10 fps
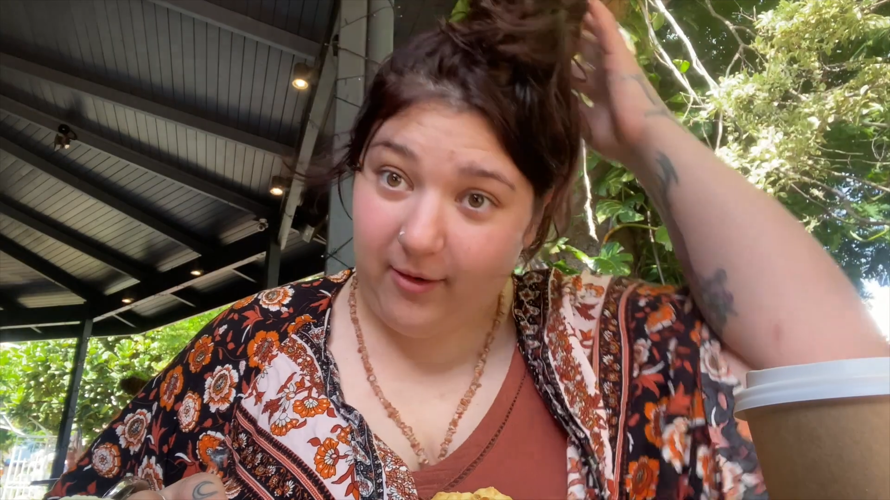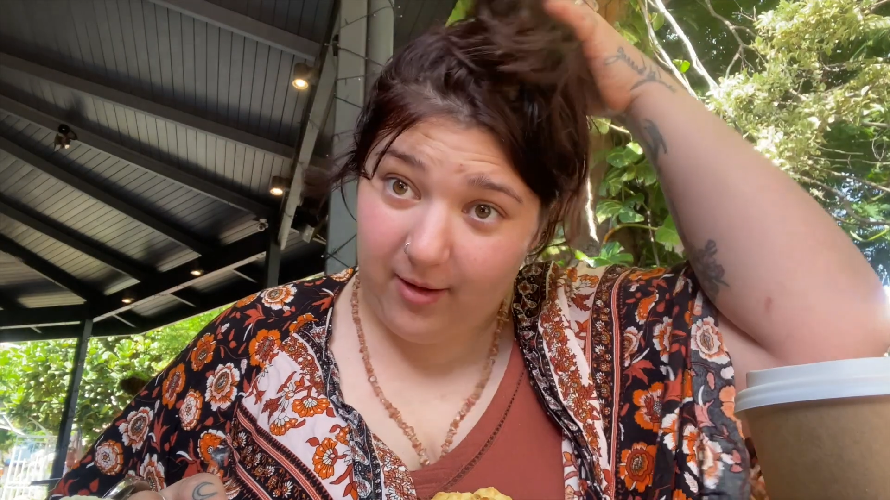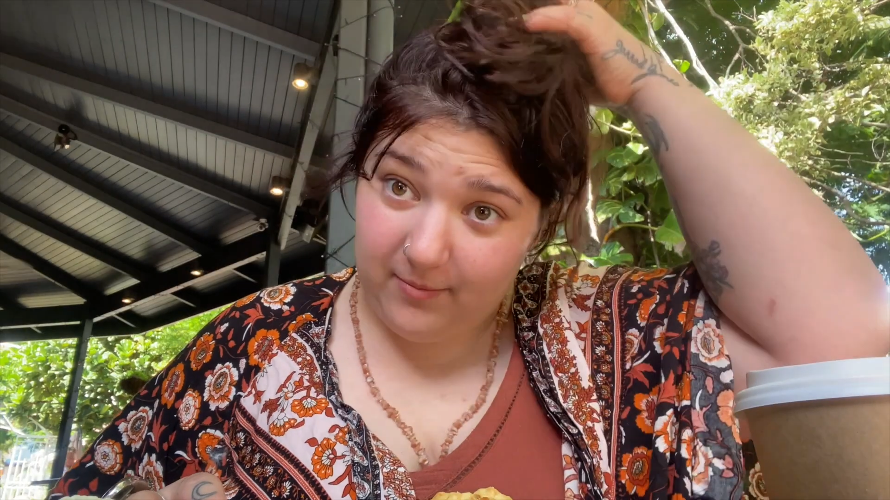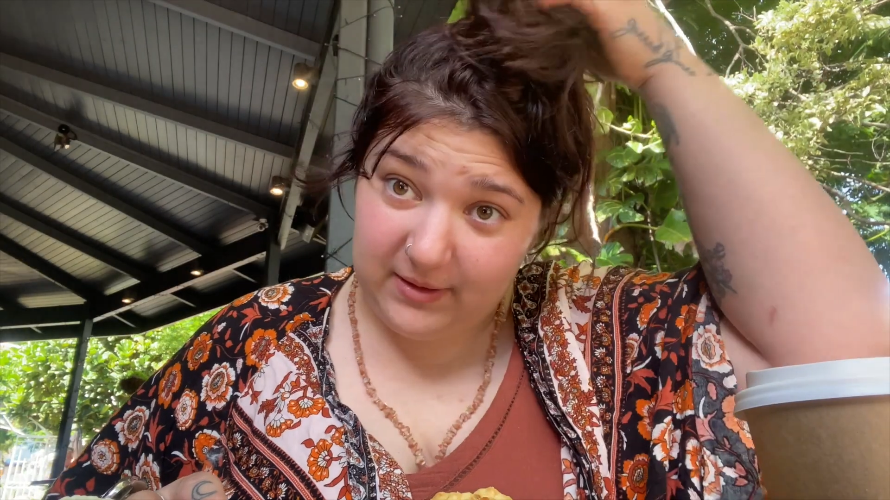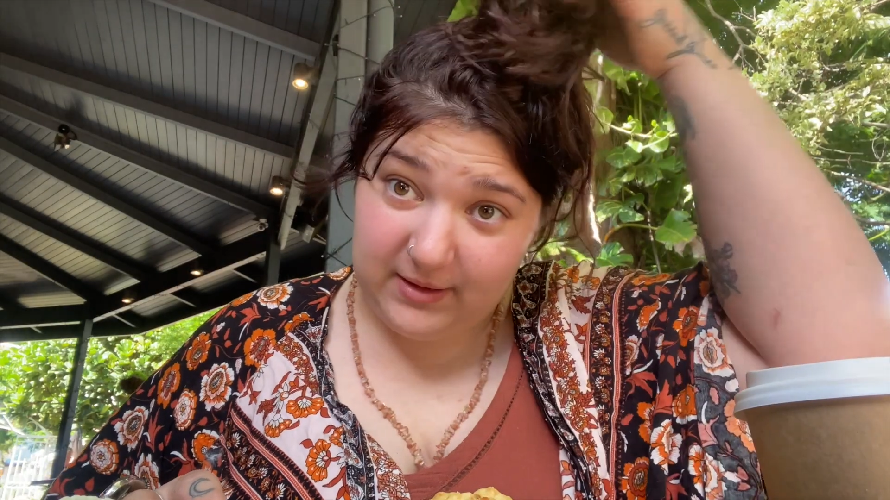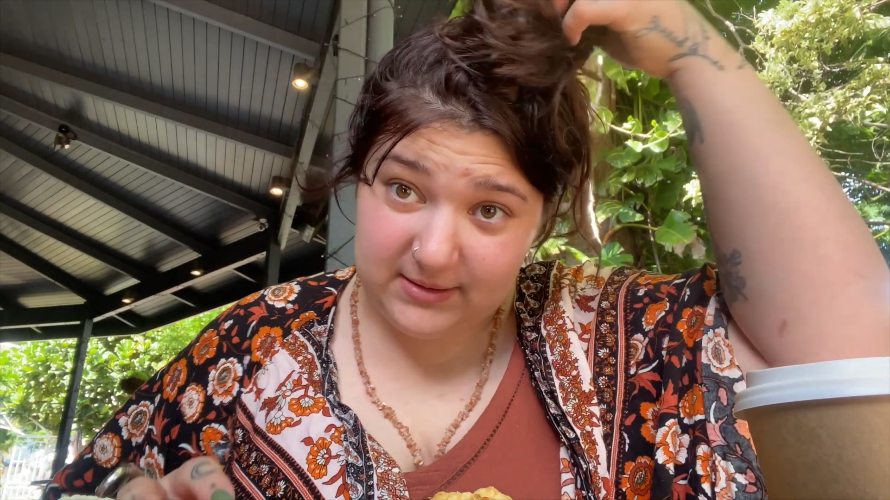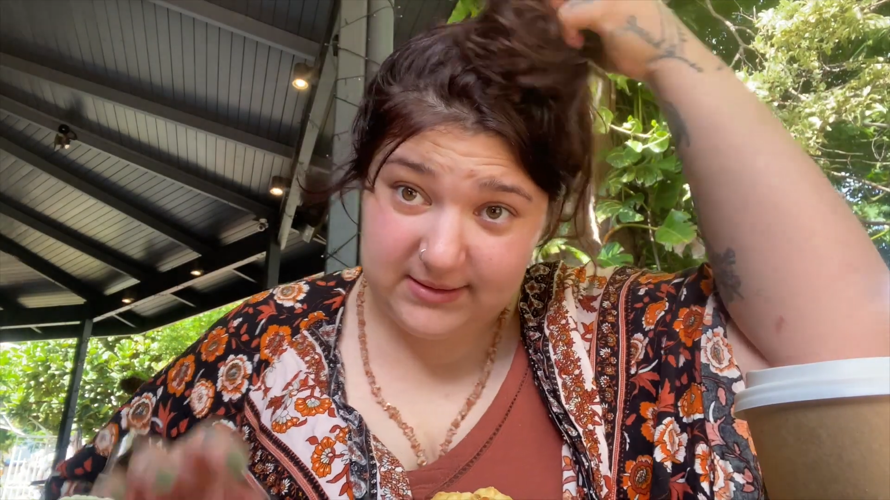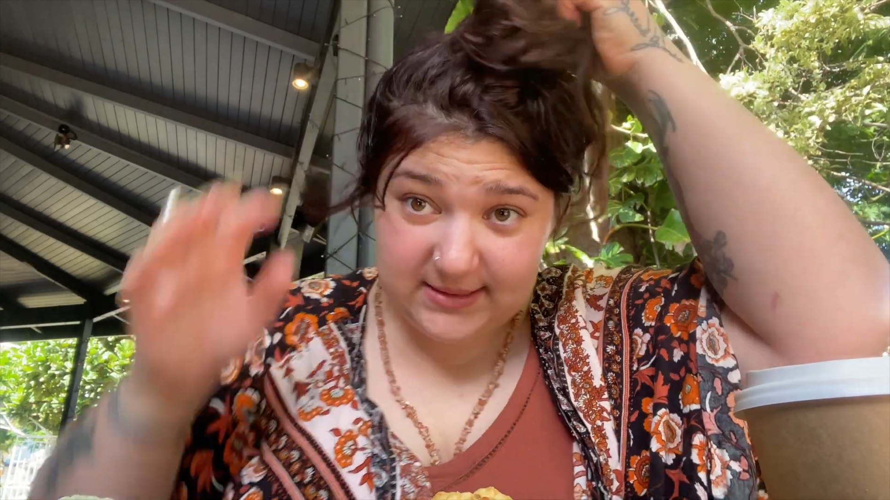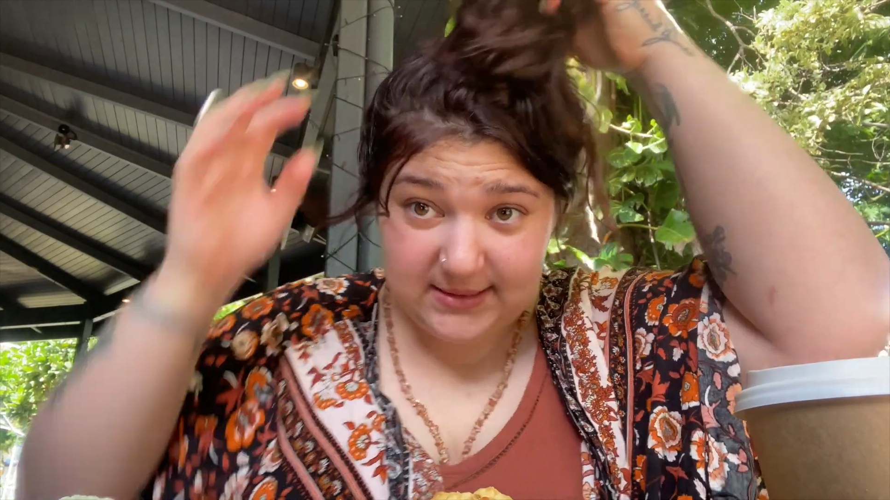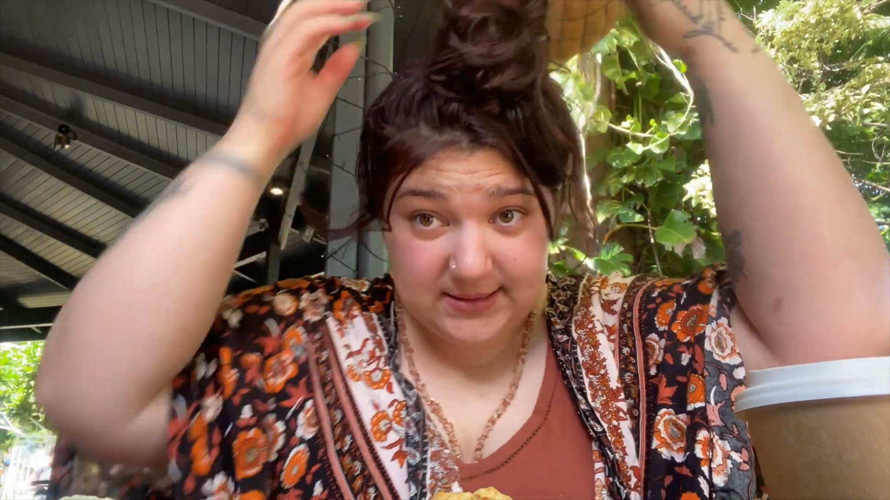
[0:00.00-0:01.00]
up
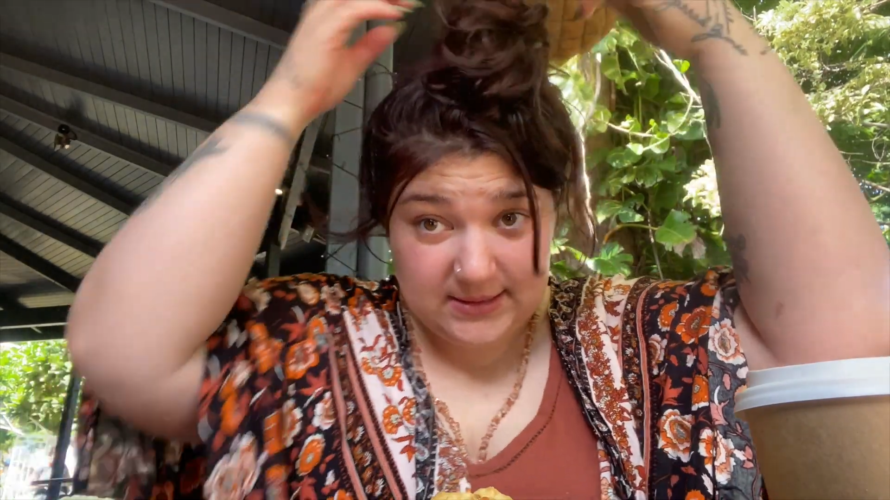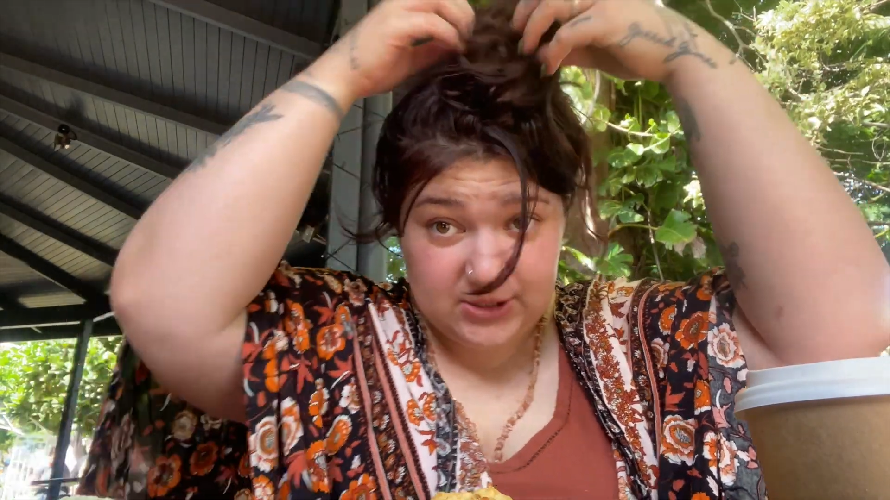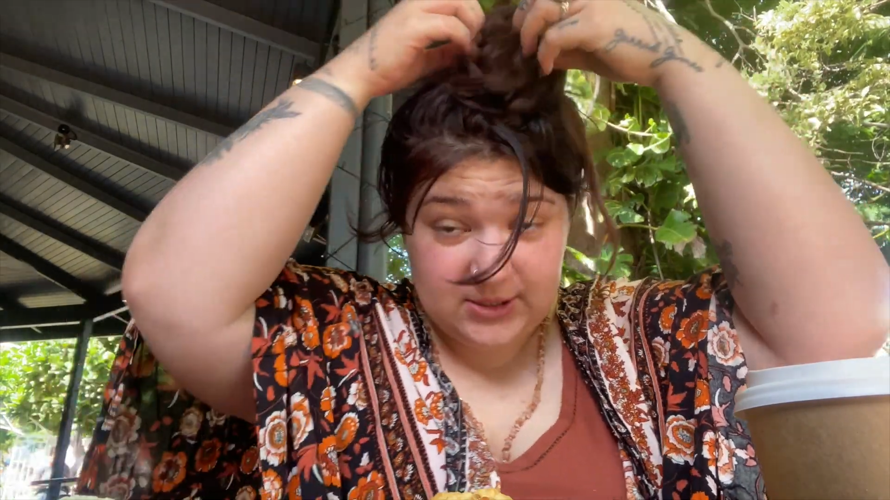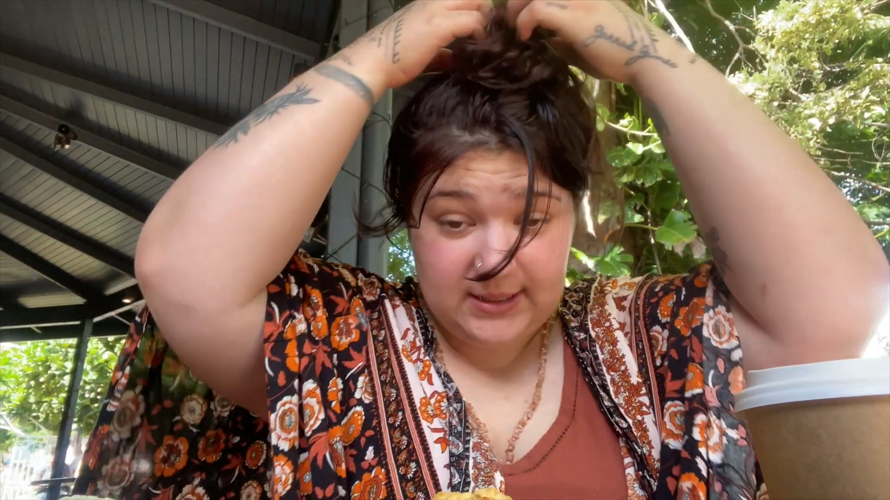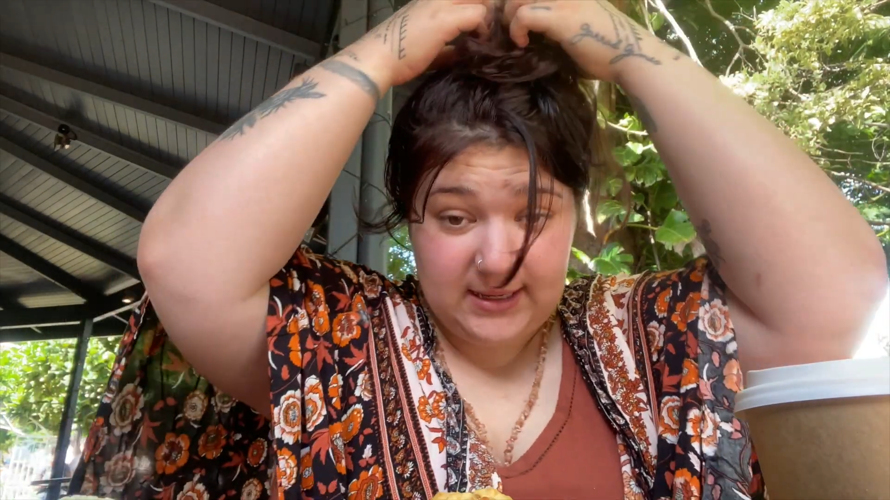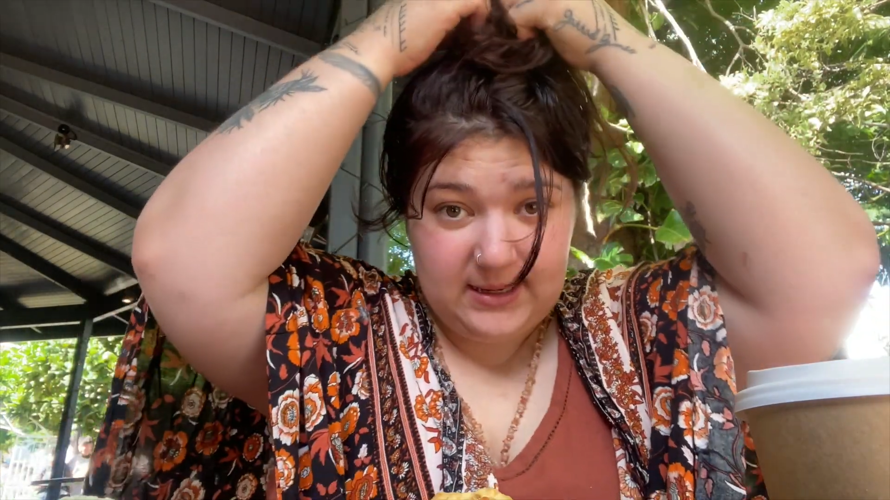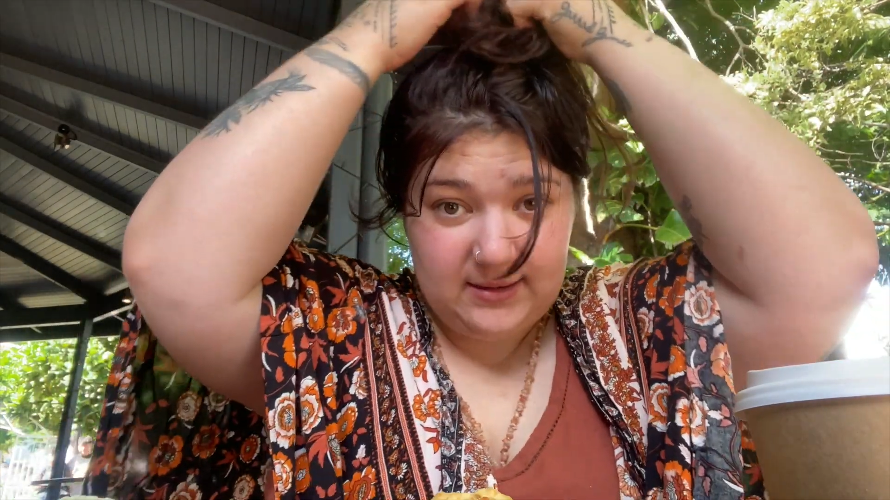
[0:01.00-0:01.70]
because it's literally